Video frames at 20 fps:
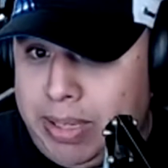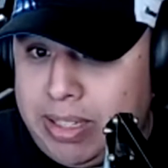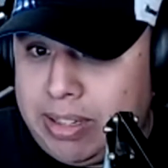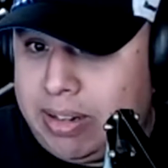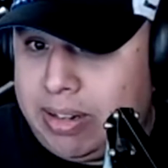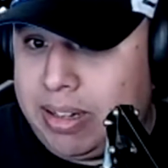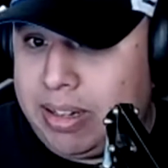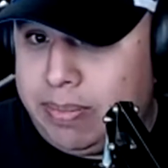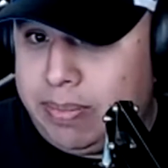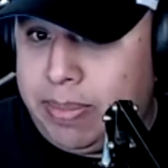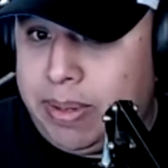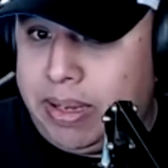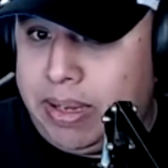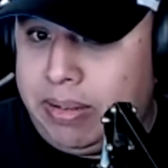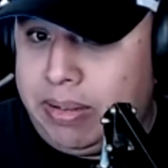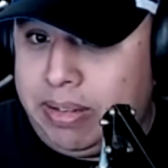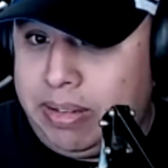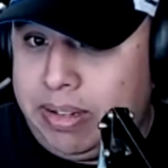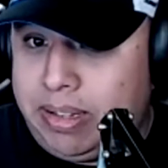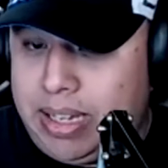talked
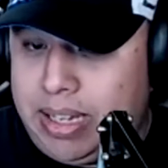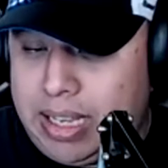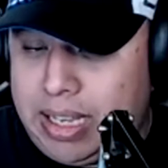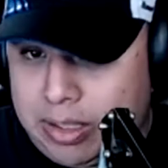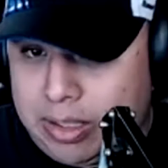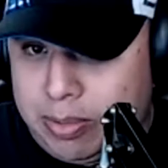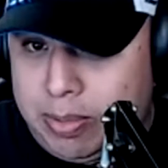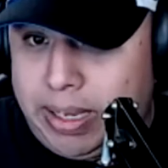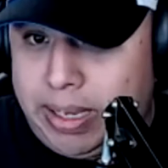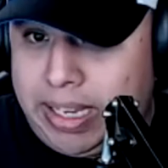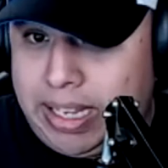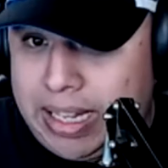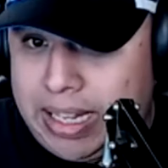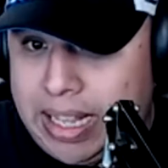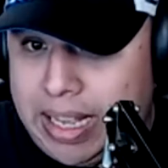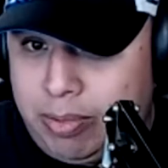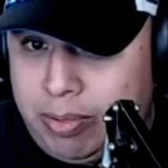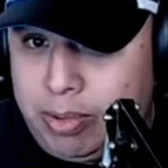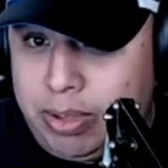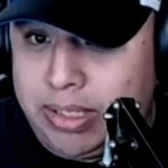about last week, and
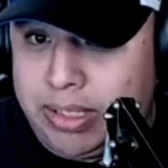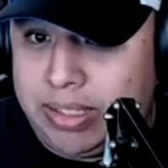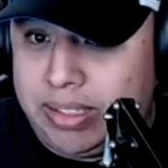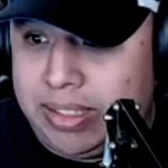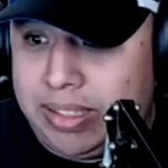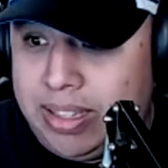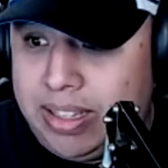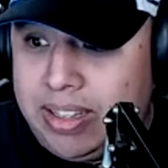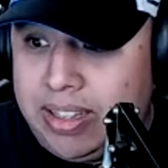that was,